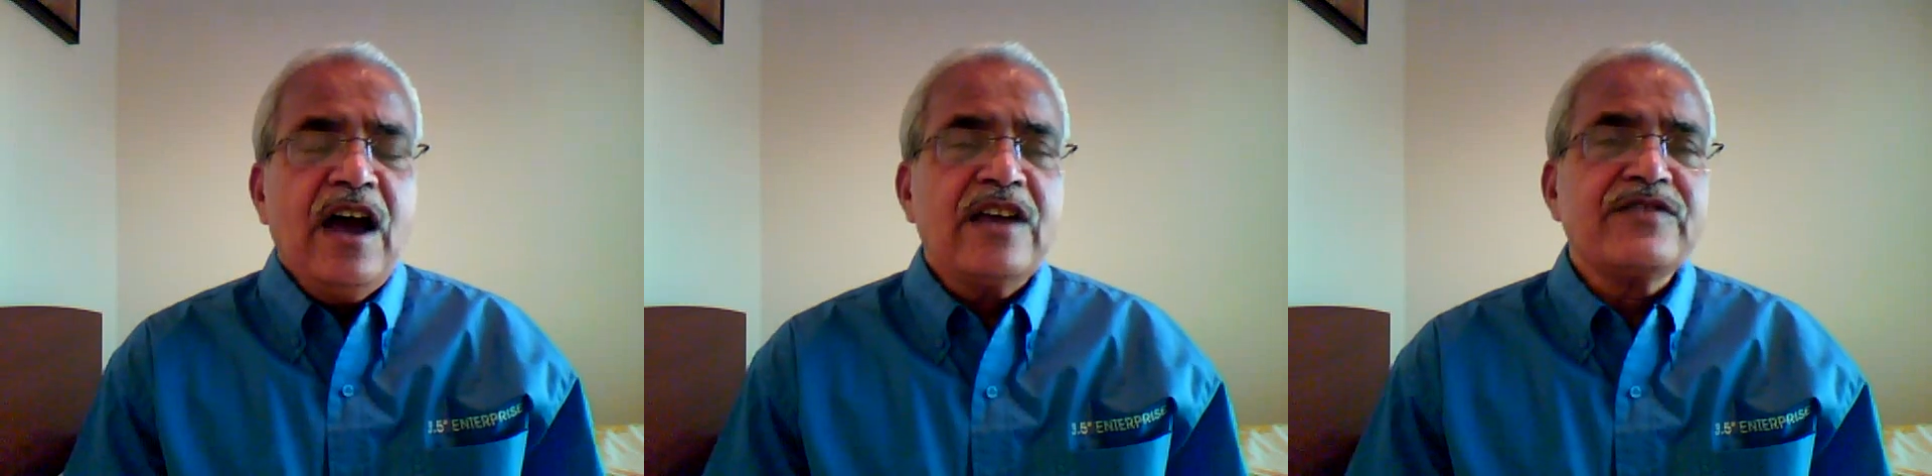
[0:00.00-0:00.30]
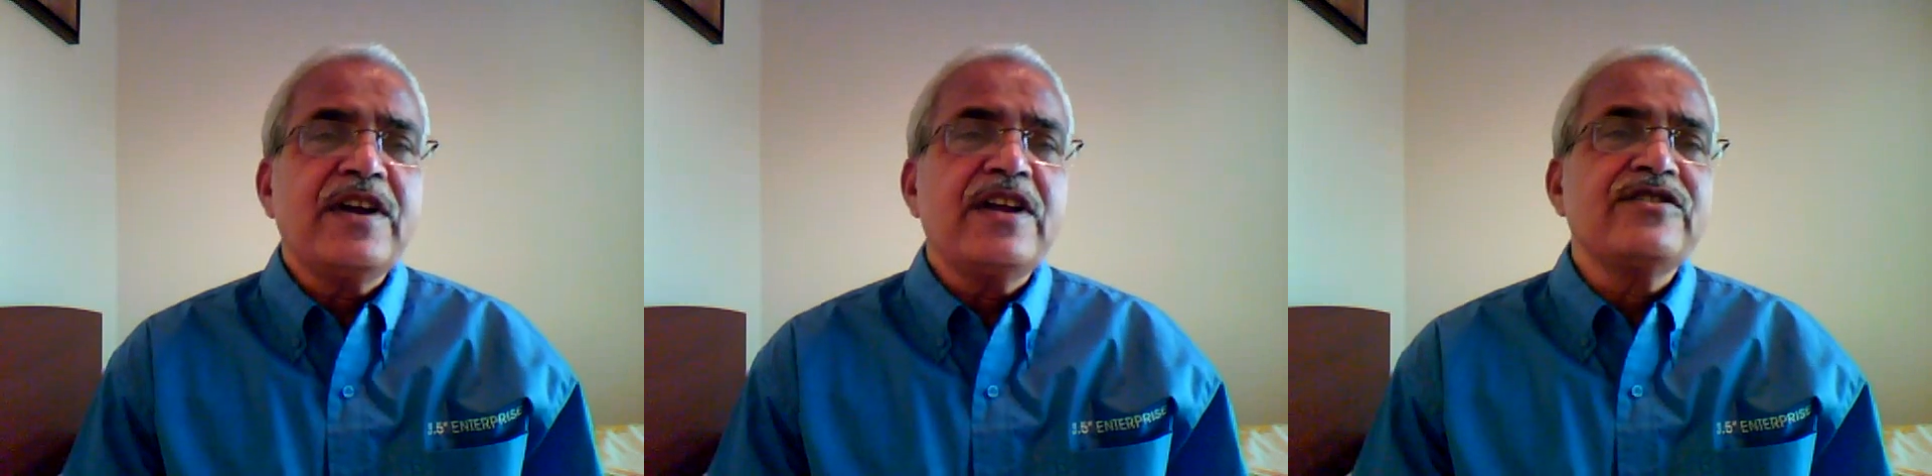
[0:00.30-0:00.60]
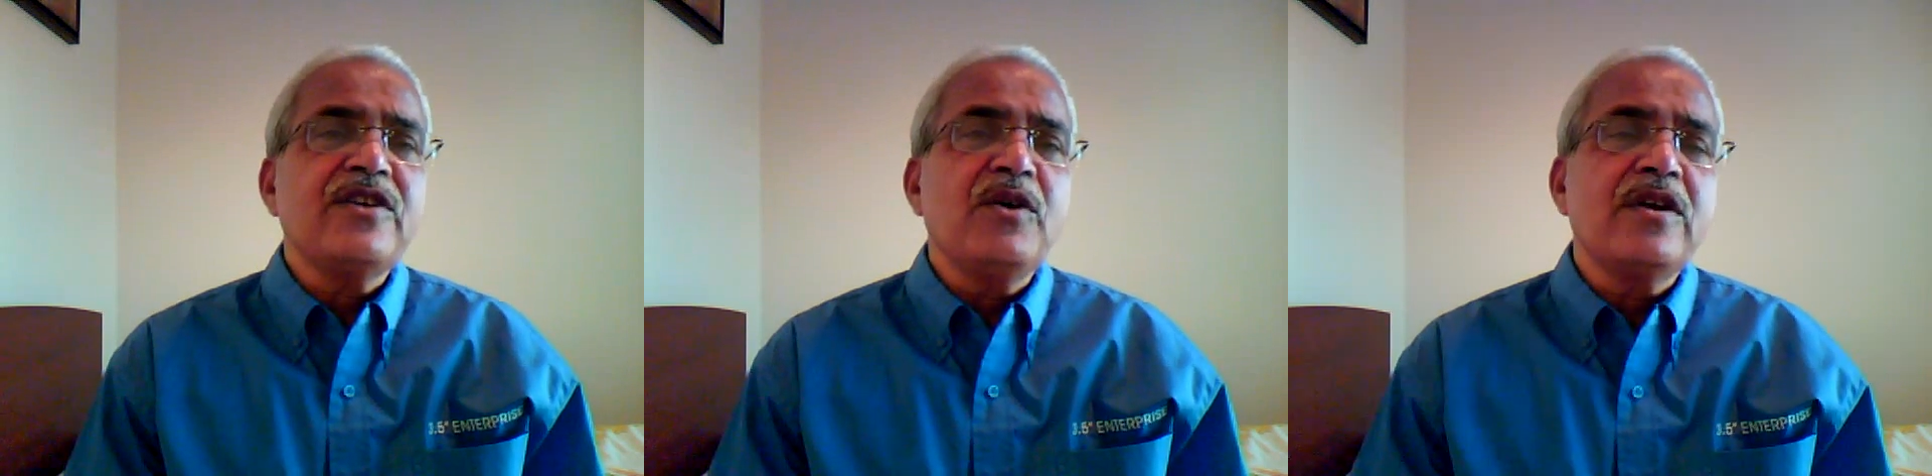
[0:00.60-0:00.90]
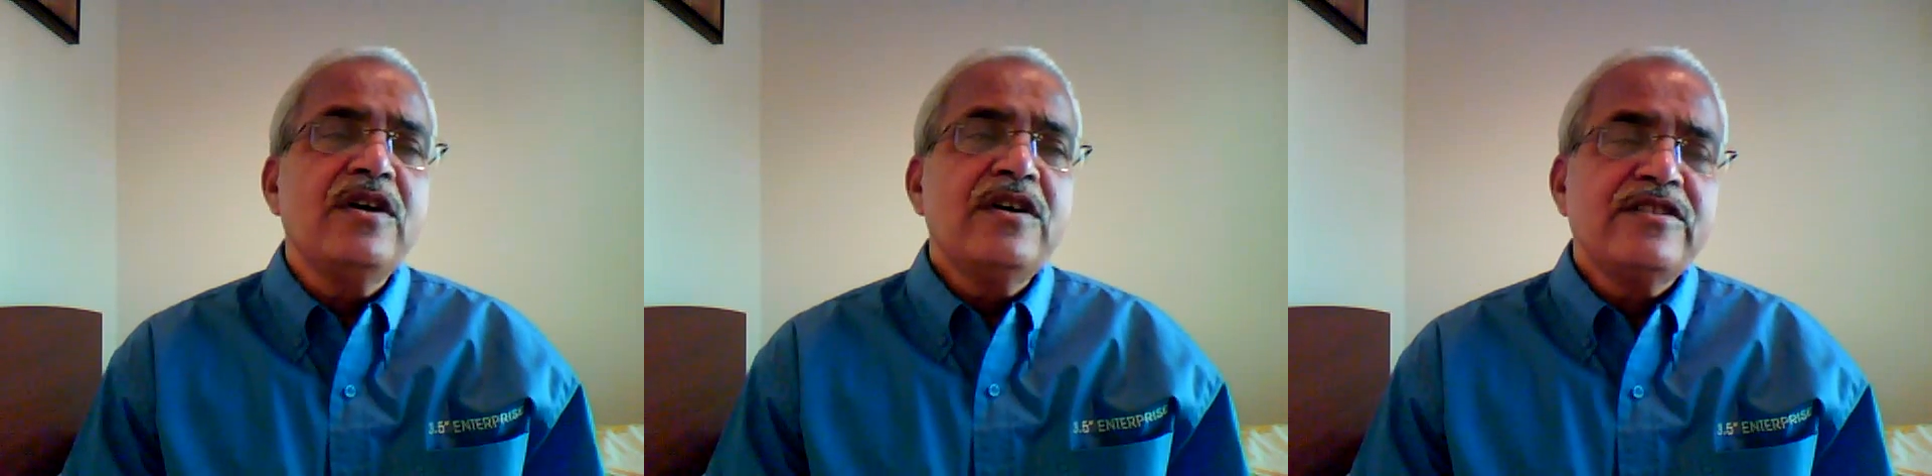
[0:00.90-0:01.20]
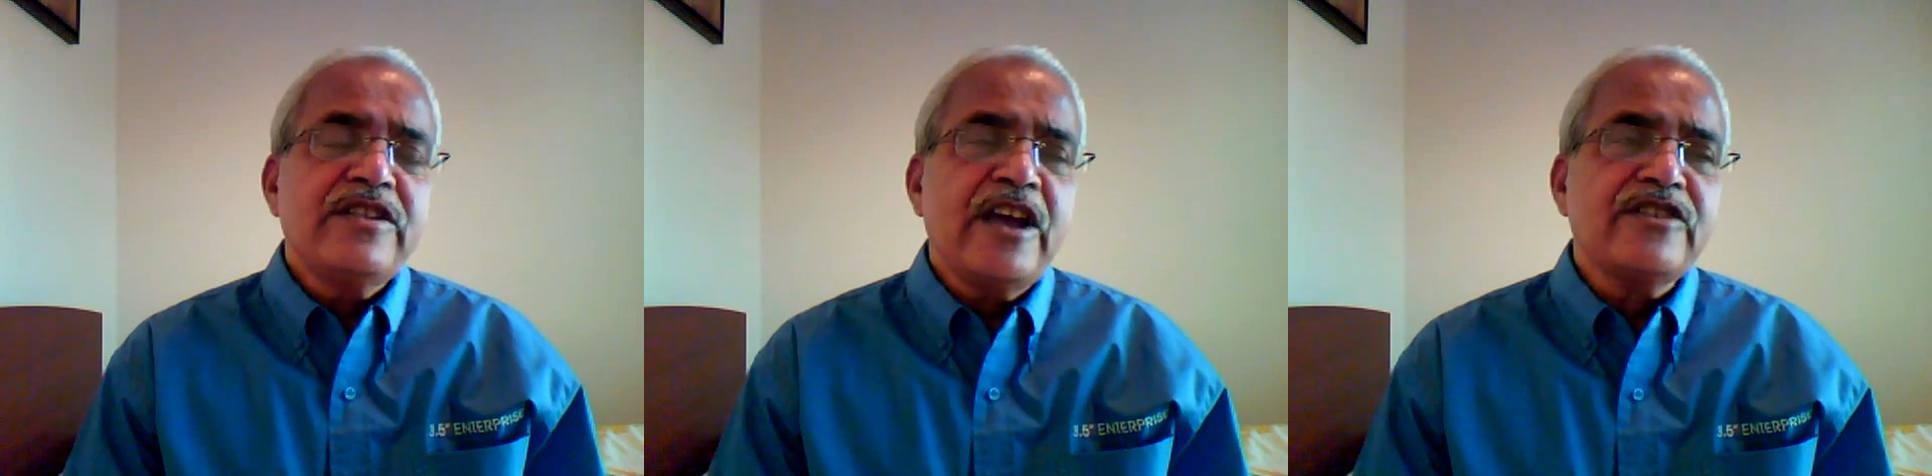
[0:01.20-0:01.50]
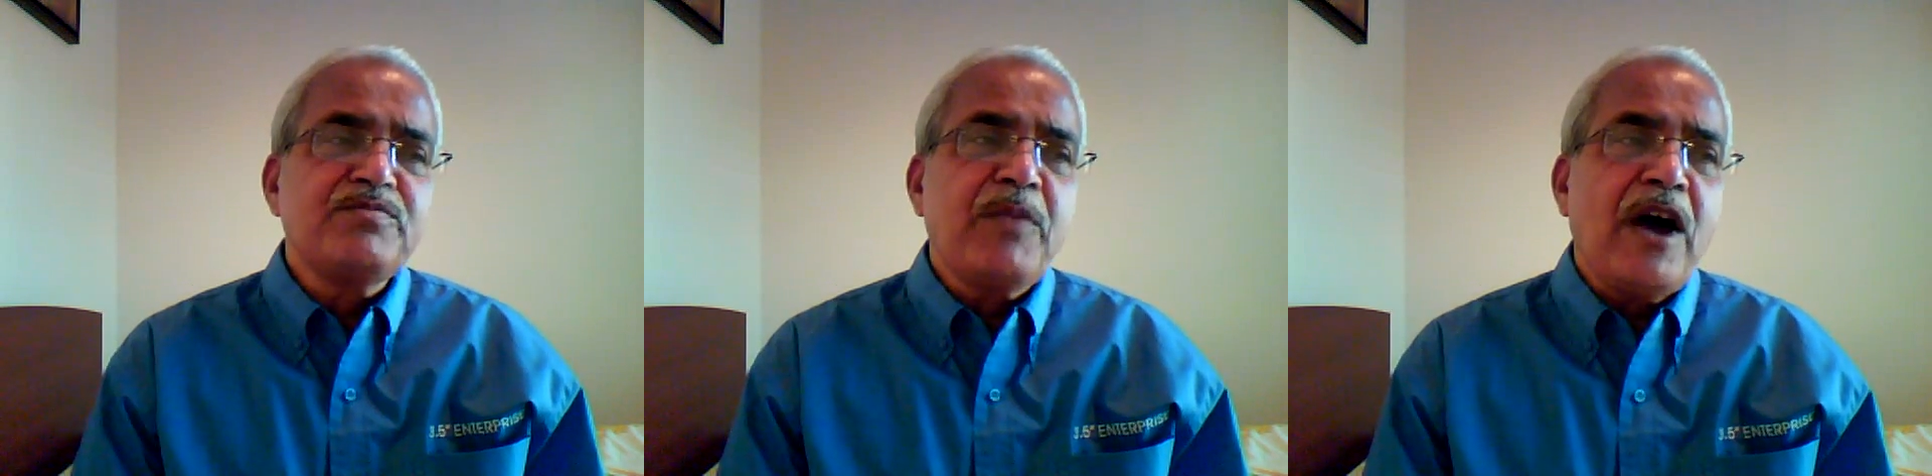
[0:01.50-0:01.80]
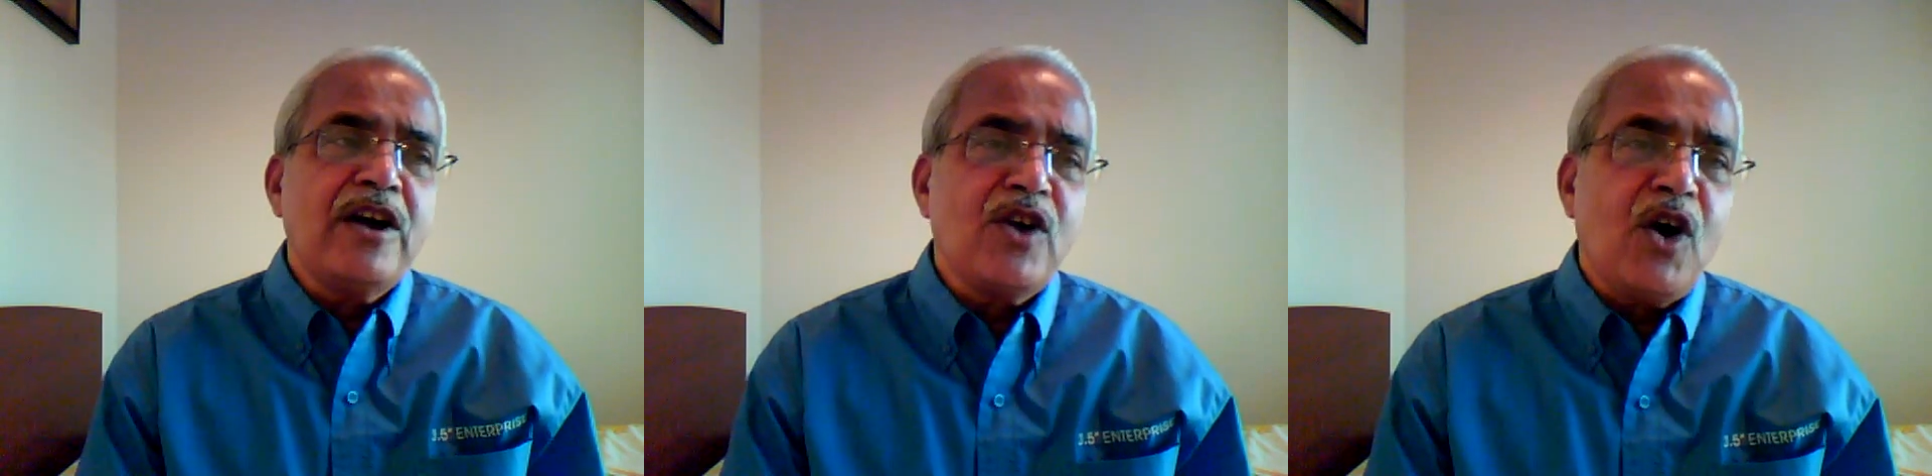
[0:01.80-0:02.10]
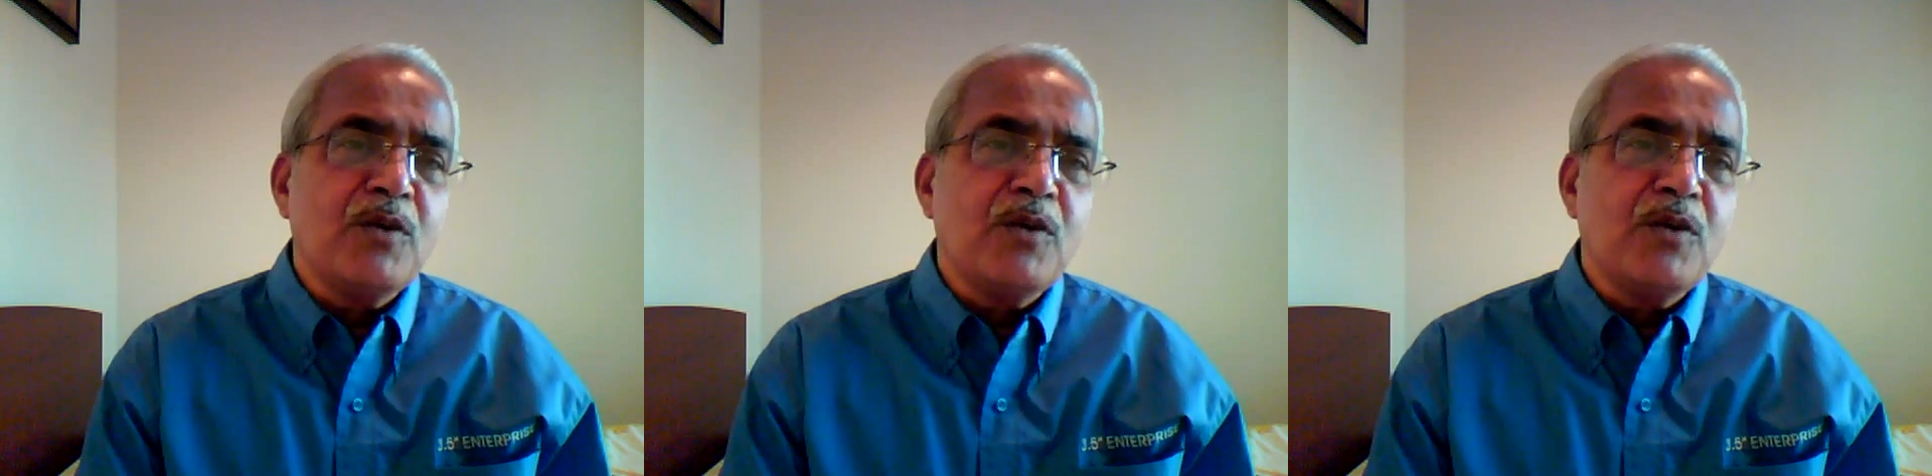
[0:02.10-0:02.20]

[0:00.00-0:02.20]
as far as our next part